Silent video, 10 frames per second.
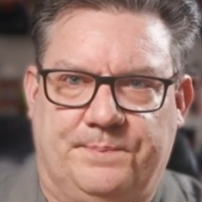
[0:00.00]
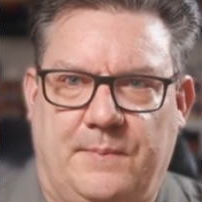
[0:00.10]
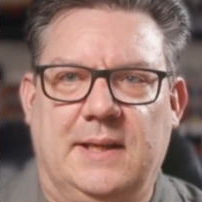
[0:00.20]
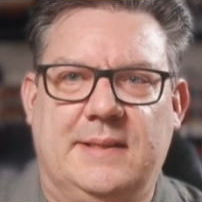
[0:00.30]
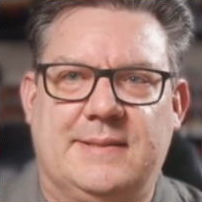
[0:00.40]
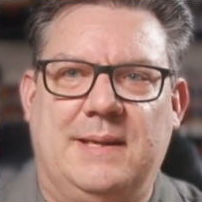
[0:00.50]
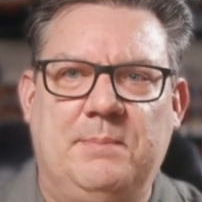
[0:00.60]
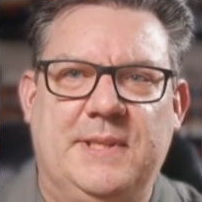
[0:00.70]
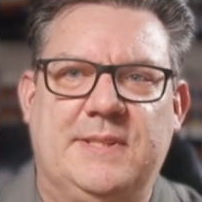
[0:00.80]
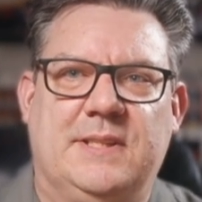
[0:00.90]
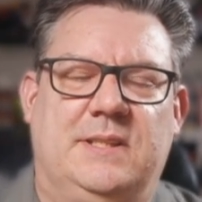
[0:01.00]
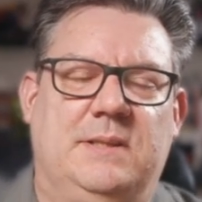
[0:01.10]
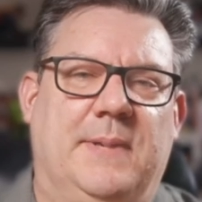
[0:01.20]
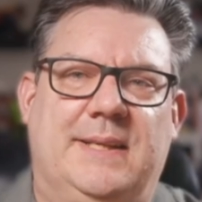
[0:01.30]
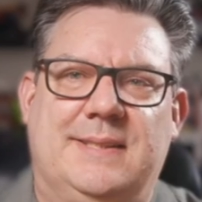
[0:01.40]
Its simplicity
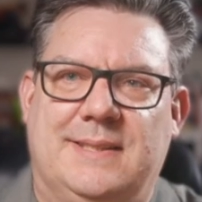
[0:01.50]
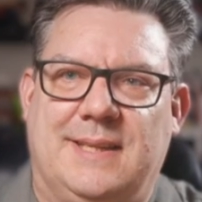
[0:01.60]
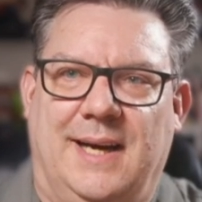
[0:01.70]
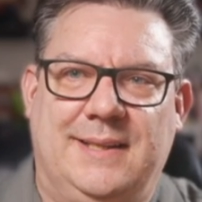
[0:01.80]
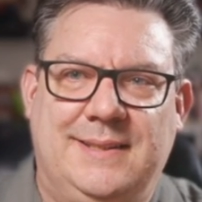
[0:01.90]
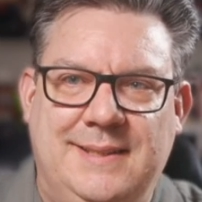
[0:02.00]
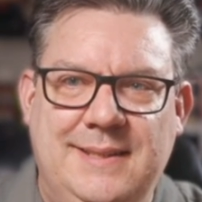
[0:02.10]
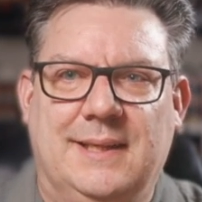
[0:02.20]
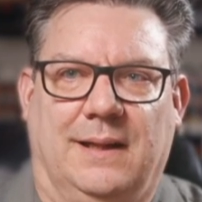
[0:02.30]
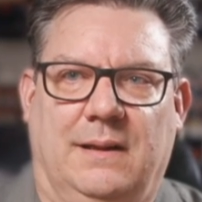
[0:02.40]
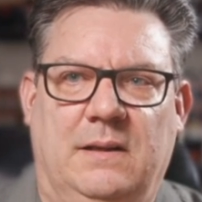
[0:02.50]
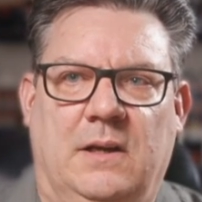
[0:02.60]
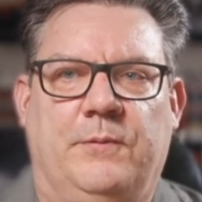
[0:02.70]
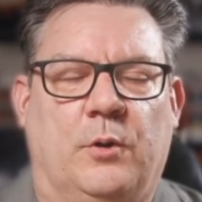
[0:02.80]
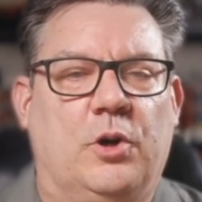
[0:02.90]
makes it ideal
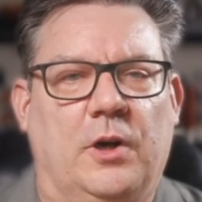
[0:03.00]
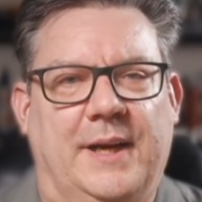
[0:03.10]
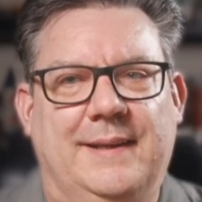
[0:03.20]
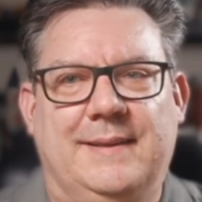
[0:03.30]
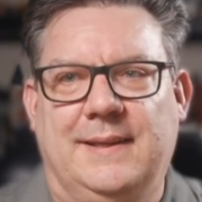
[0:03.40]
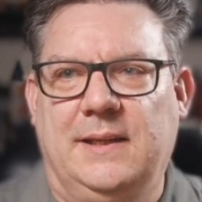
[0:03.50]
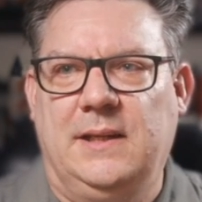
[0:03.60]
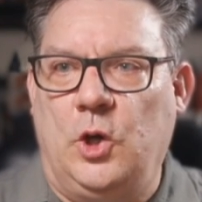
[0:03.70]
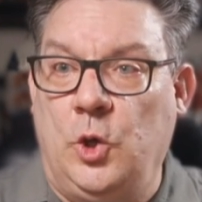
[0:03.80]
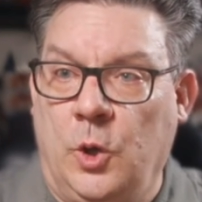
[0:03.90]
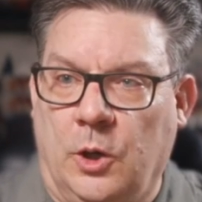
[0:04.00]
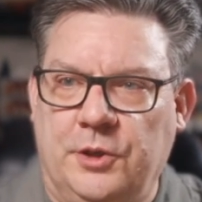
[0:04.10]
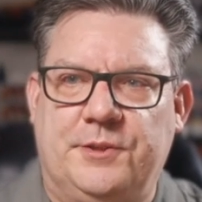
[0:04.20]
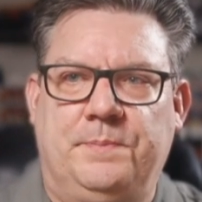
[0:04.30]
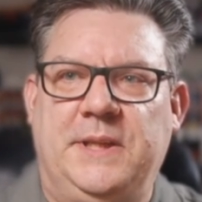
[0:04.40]
for connecting
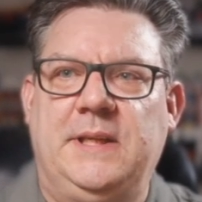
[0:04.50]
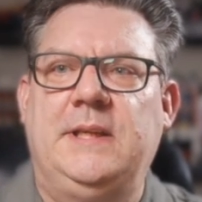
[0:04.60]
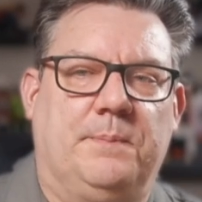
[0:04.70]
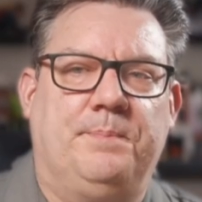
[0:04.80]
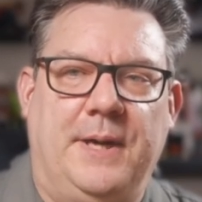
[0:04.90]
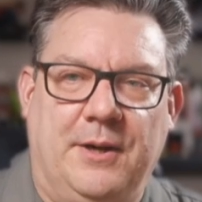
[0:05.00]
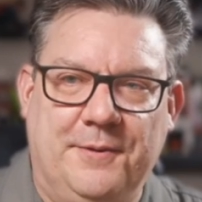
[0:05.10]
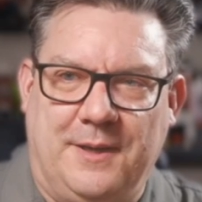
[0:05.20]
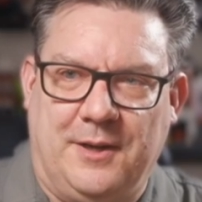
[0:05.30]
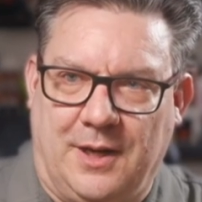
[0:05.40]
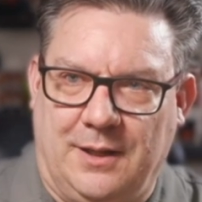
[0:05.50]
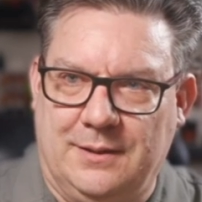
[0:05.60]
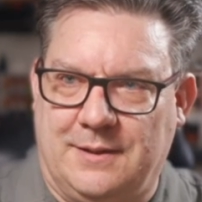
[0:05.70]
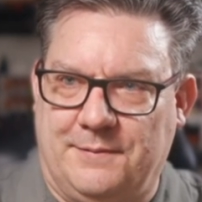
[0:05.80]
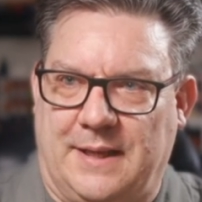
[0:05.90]
low-speed peripheral
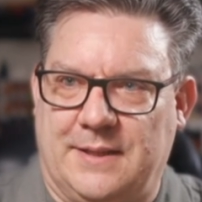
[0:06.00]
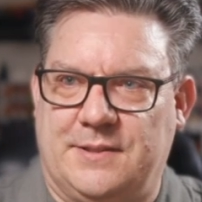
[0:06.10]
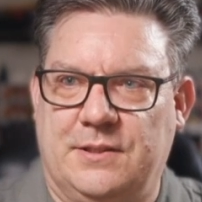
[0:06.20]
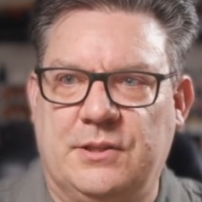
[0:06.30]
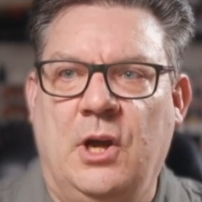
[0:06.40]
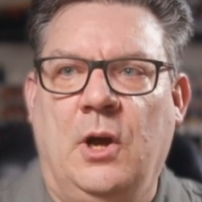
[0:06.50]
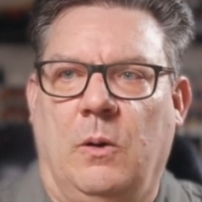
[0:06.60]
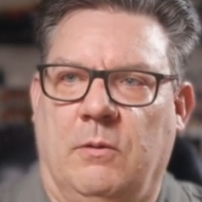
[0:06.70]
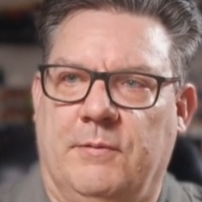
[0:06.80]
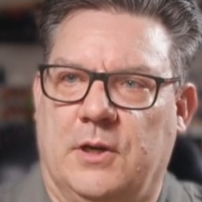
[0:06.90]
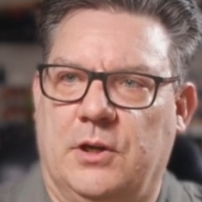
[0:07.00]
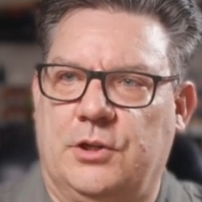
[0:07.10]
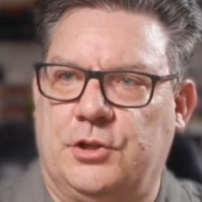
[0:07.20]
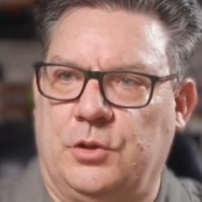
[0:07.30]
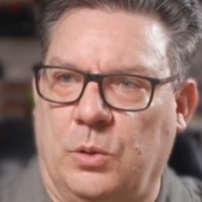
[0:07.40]
devices over a
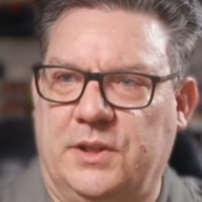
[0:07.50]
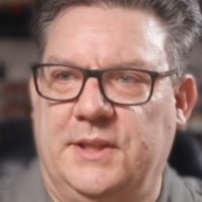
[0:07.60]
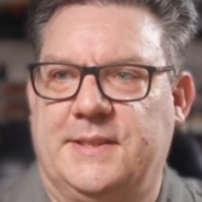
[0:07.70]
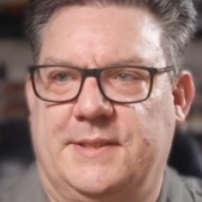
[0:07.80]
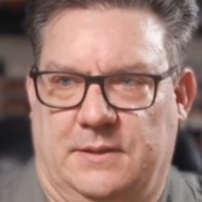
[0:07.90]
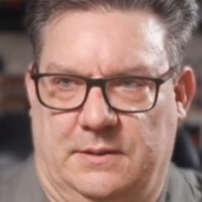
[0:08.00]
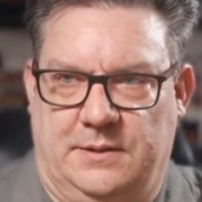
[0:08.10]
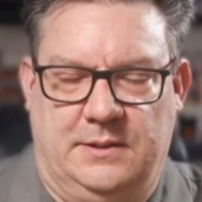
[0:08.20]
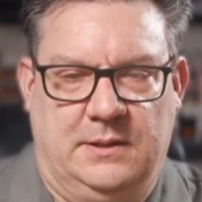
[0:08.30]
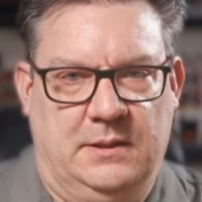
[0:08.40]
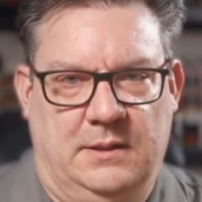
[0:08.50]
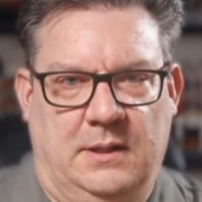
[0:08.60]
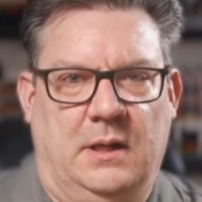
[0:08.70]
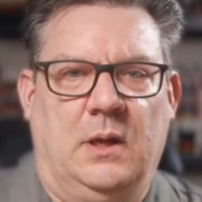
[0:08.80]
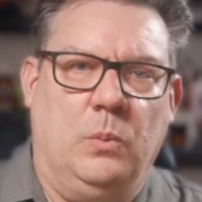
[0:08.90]
short distance,
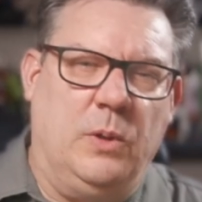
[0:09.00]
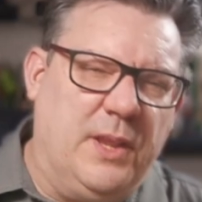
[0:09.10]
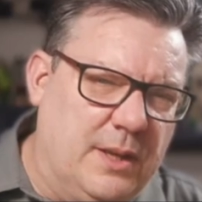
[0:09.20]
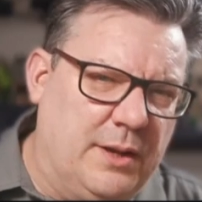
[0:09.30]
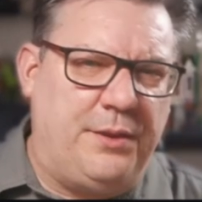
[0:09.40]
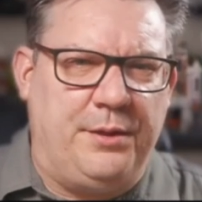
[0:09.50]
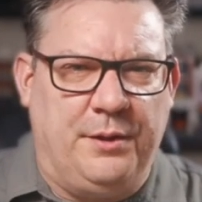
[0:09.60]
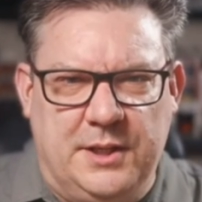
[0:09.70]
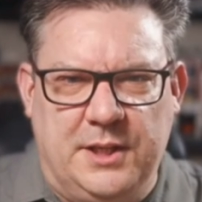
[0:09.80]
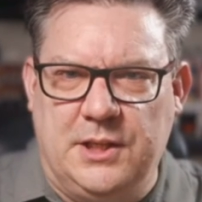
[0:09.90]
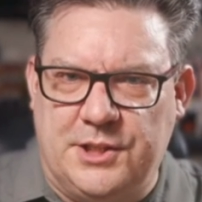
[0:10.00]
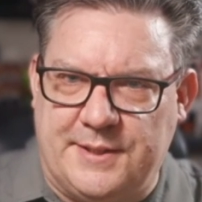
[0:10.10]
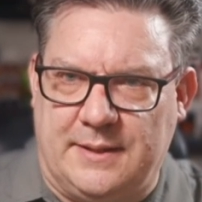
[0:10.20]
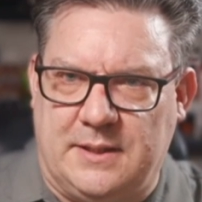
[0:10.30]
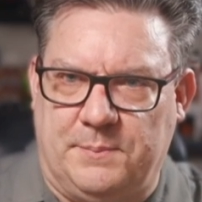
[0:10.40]
within thirty-ish
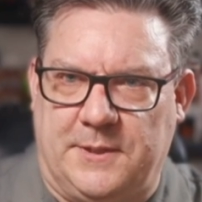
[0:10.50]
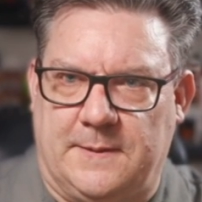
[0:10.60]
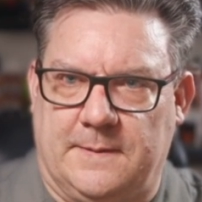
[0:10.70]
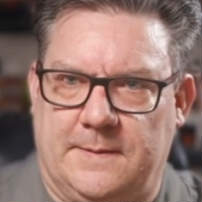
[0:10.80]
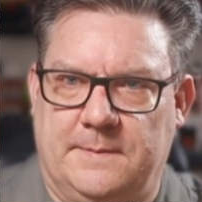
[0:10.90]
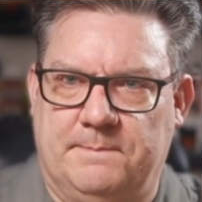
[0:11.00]
centimeters.